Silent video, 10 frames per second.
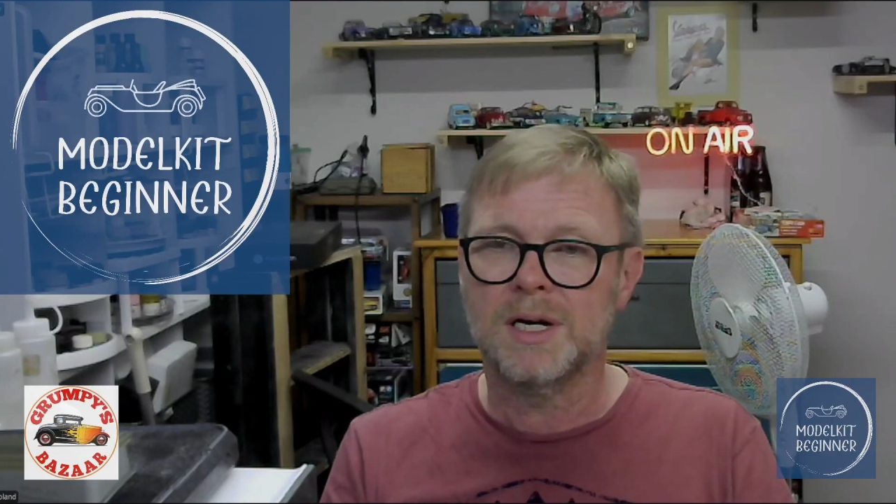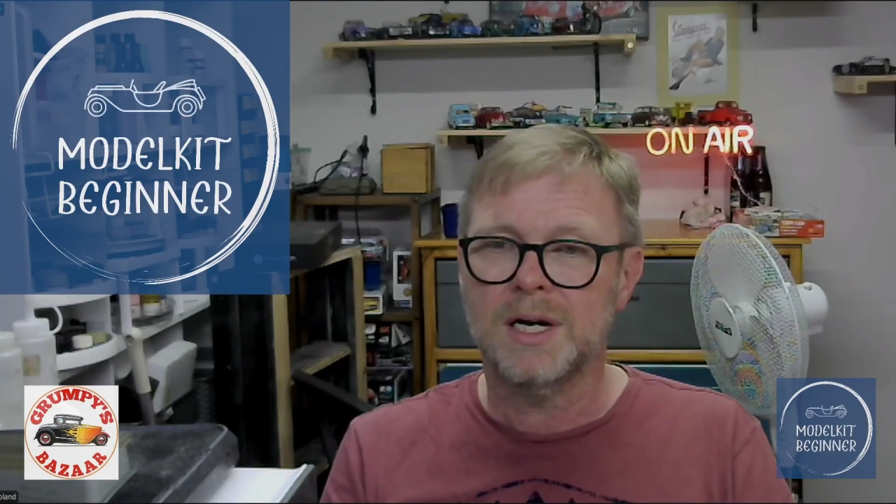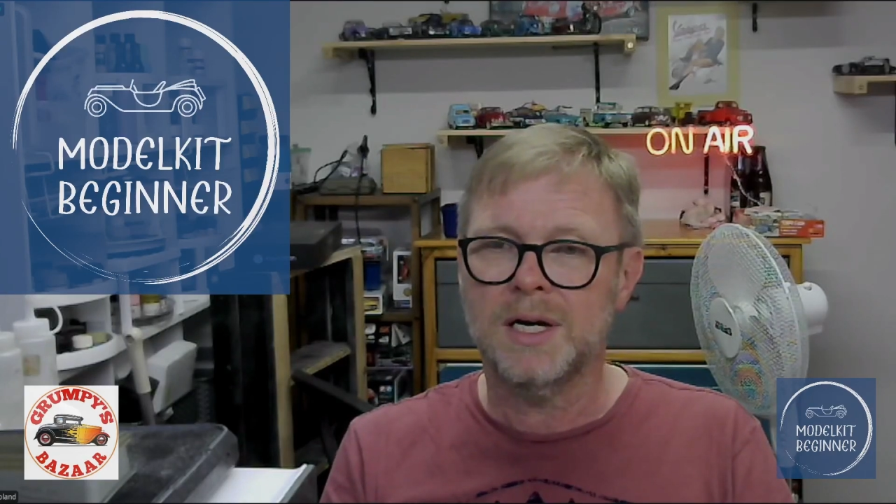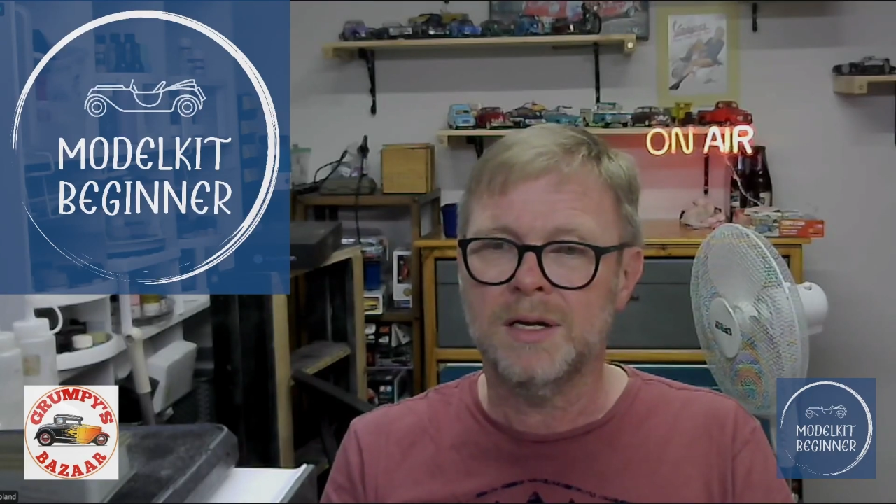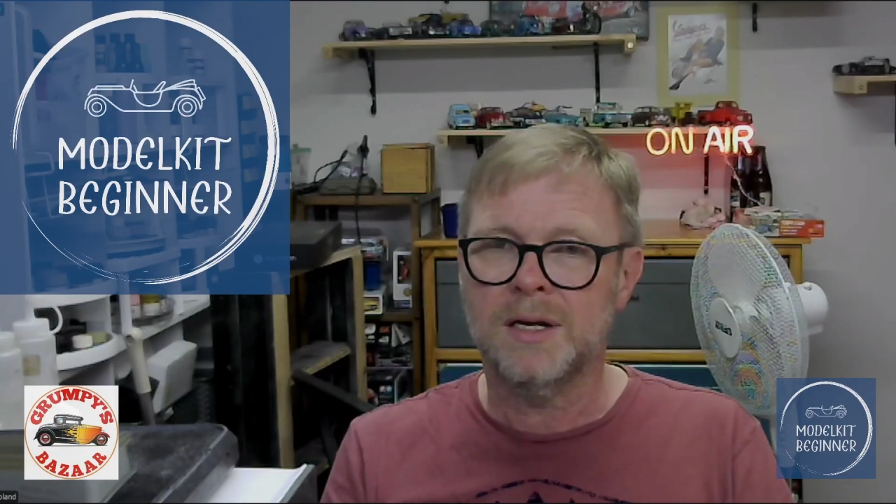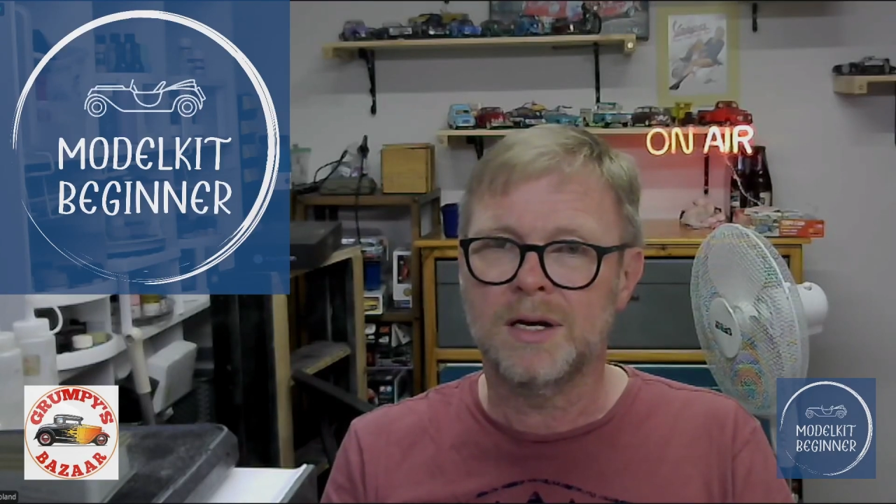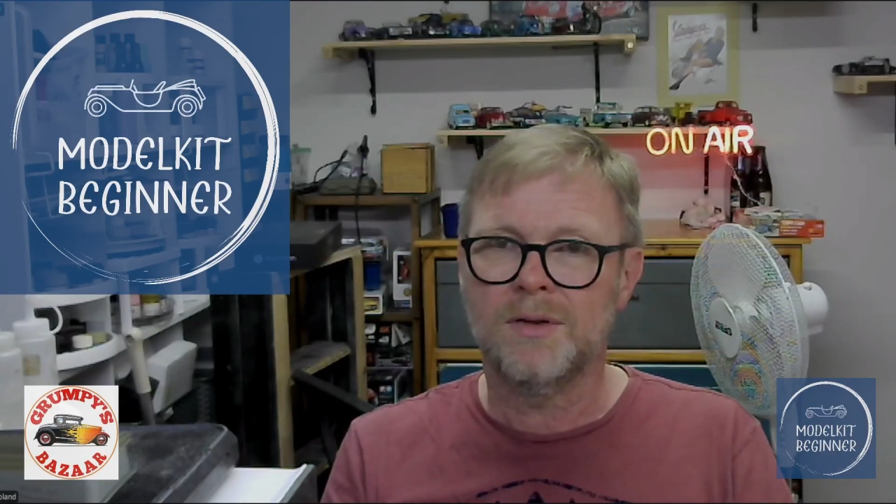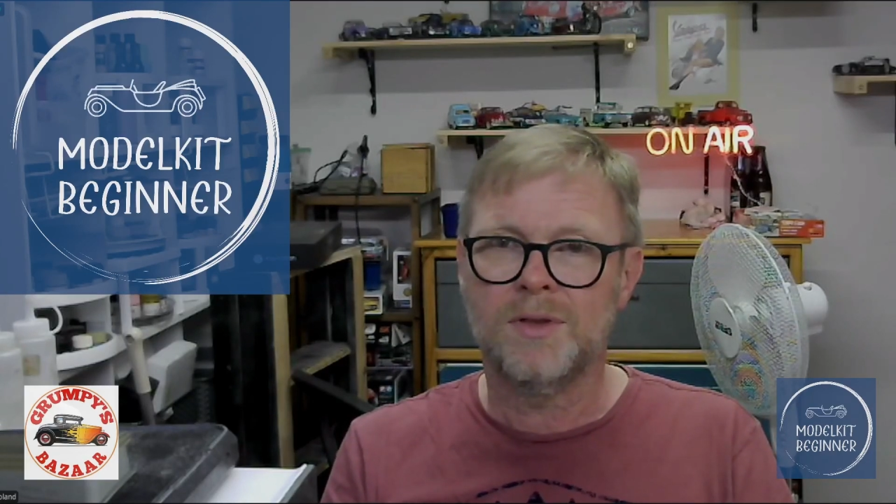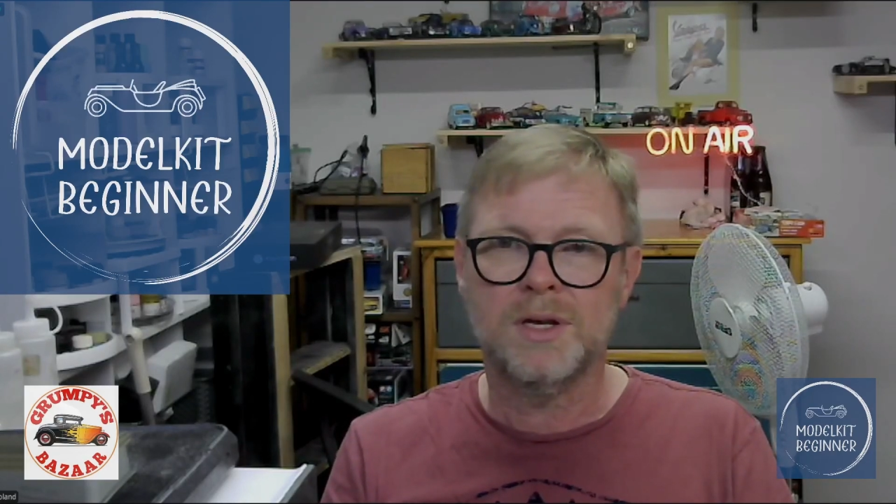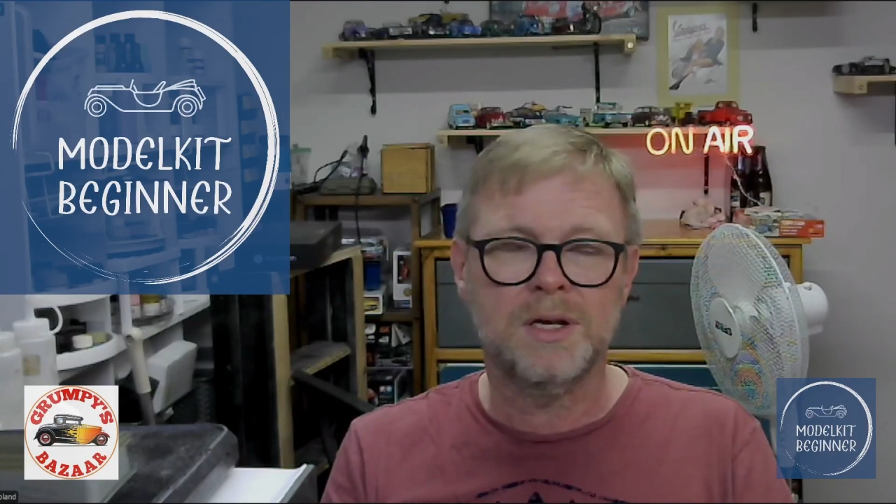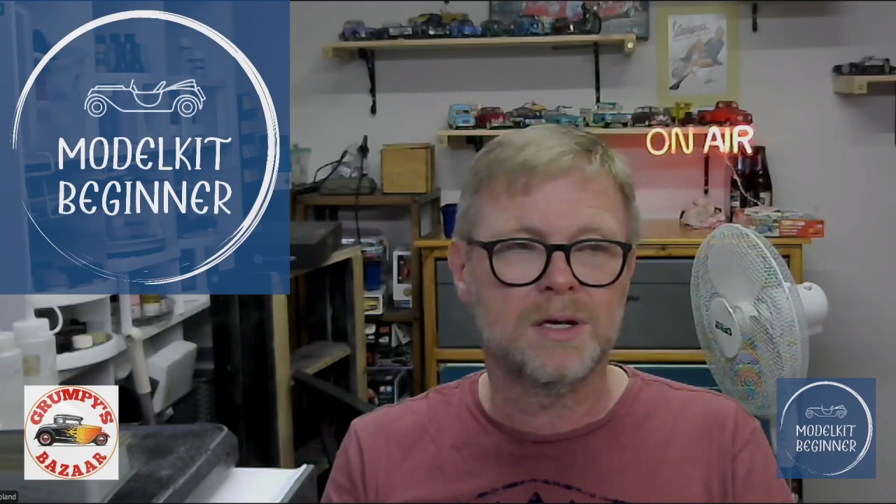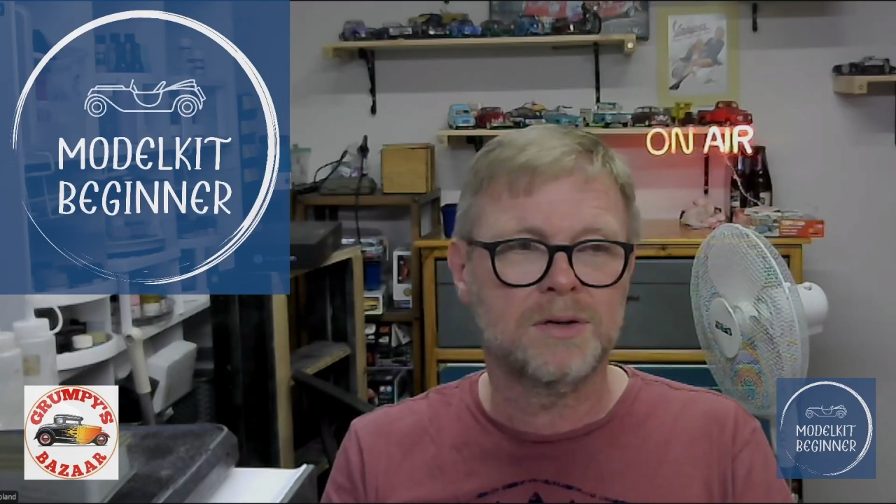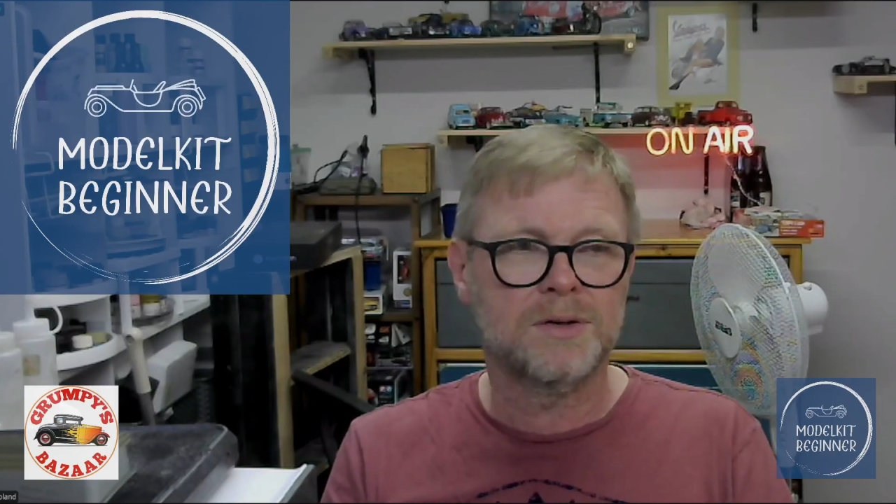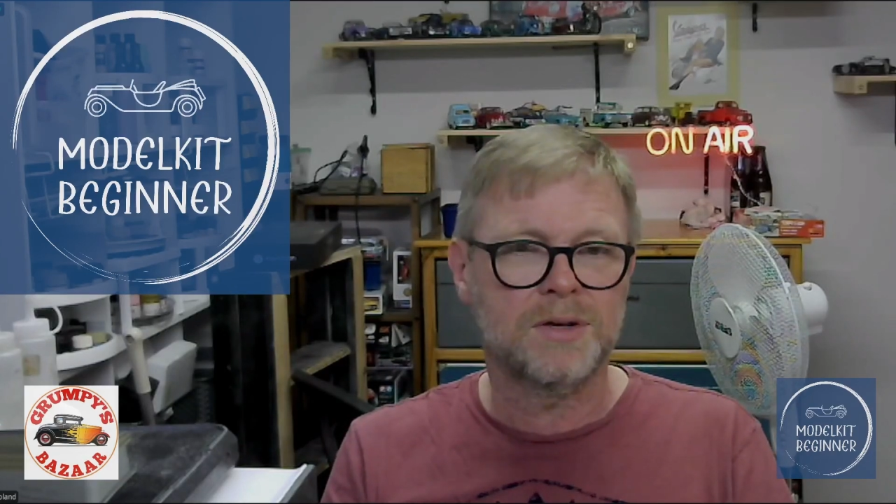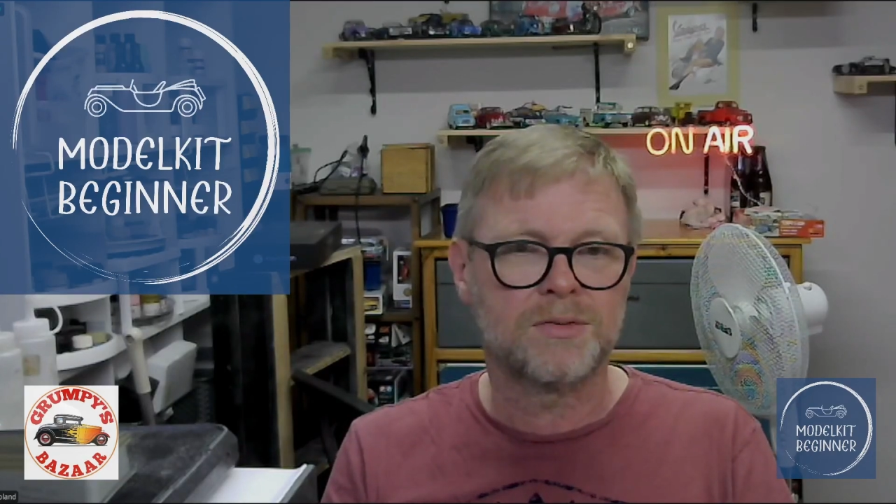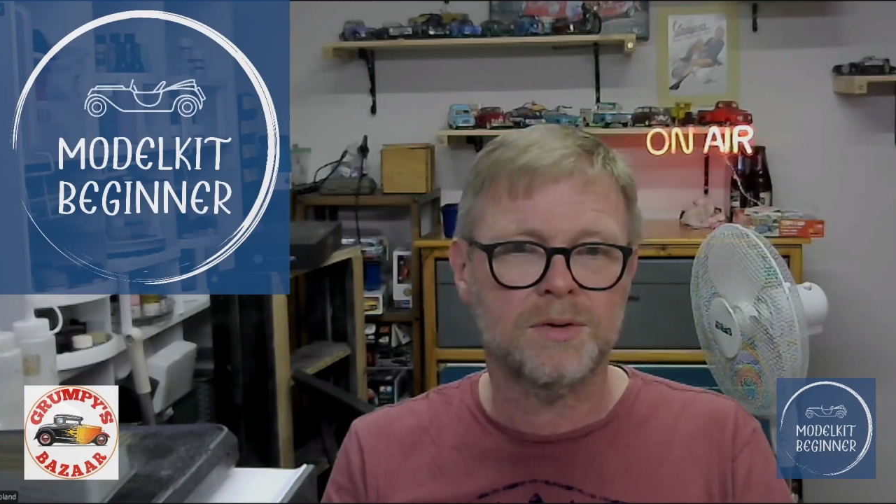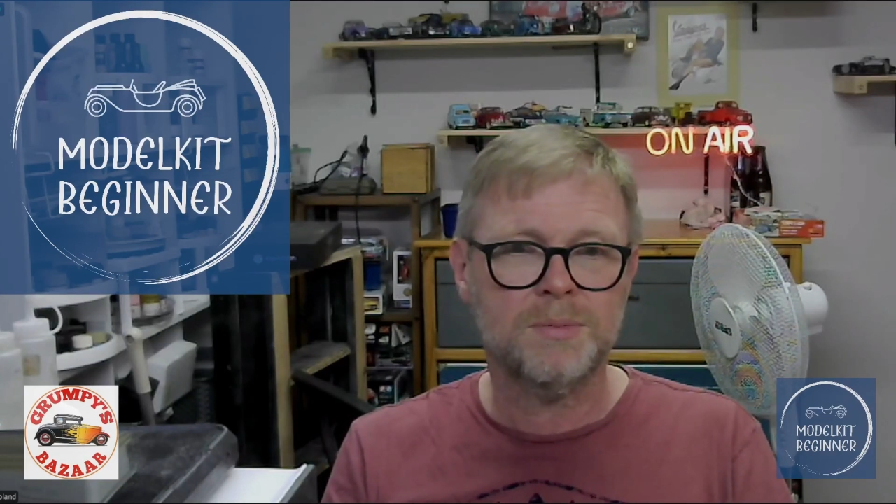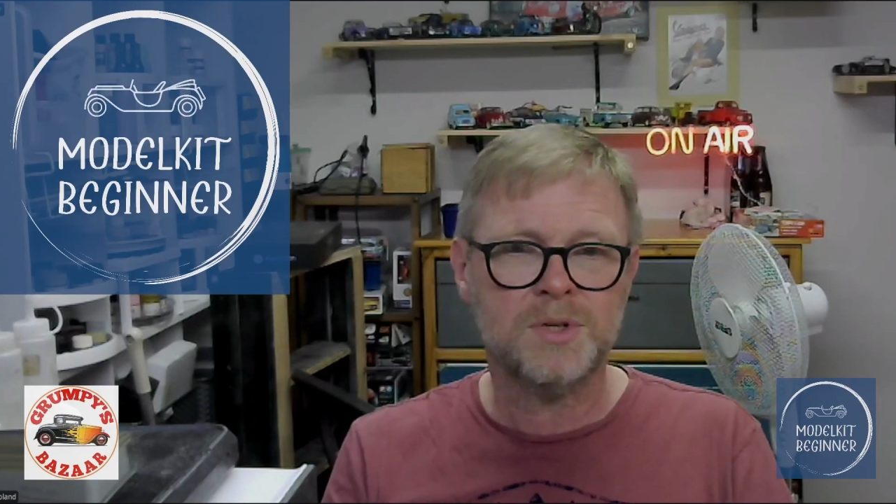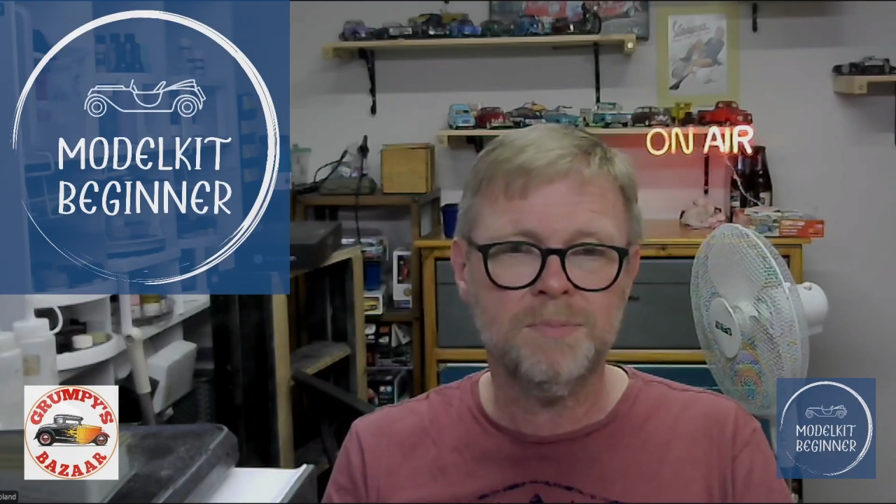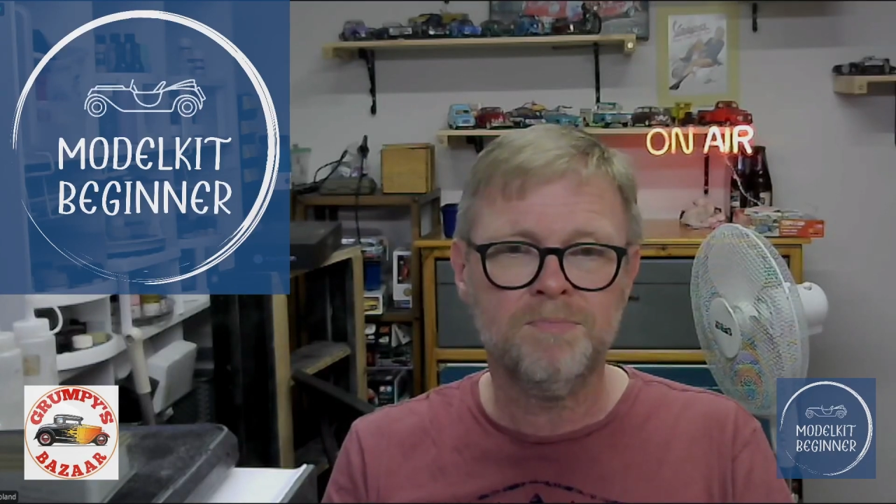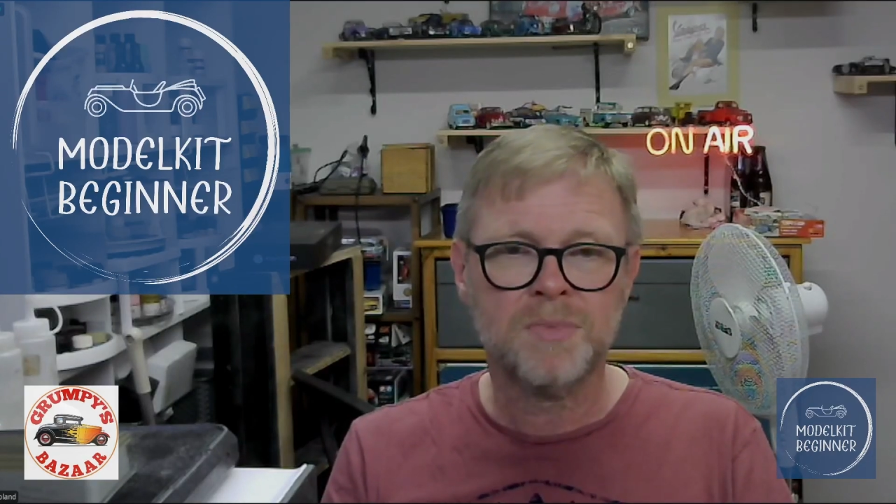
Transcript: in the description.